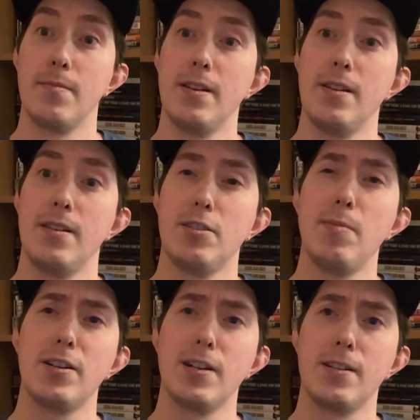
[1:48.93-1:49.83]

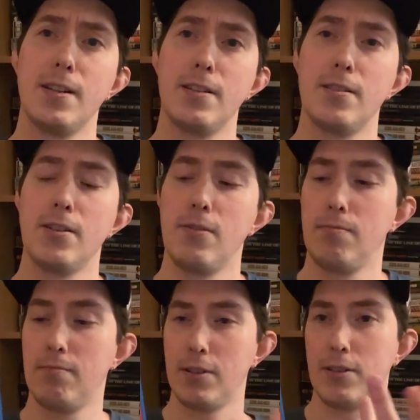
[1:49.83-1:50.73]
especially since, you know,
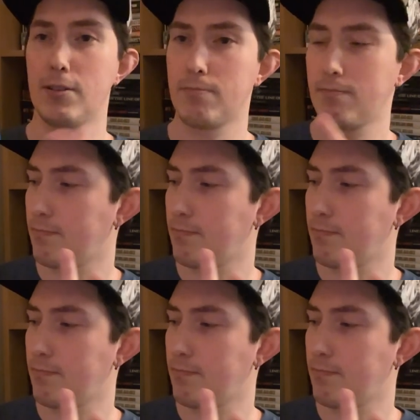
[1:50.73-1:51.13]
this is